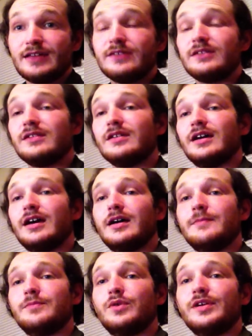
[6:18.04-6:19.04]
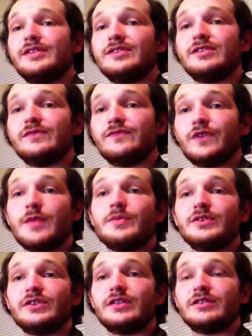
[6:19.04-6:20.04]
points from those other
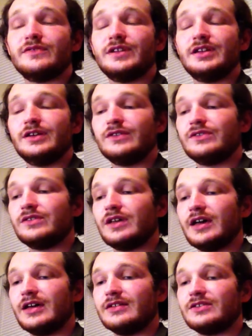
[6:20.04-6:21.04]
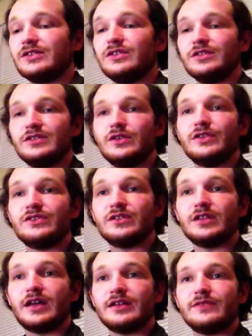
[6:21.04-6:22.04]
videos. So you'll notice a lot of
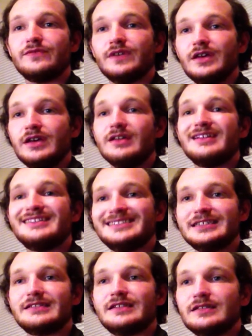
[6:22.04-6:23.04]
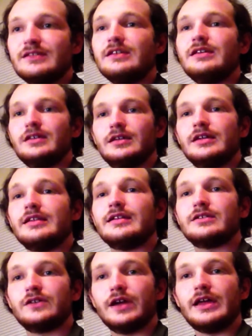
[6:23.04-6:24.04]
consistency, and that's
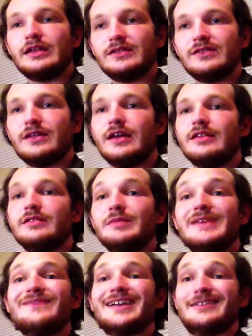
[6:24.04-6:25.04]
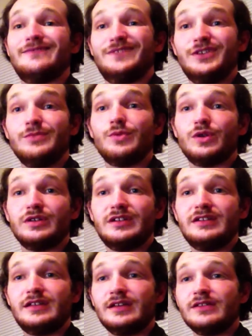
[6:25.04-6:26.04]
great. You might find a few more details that
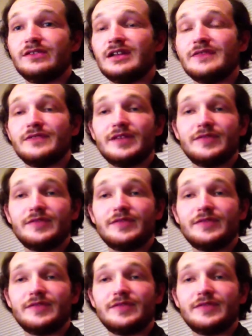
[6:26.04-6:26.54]
I've left out,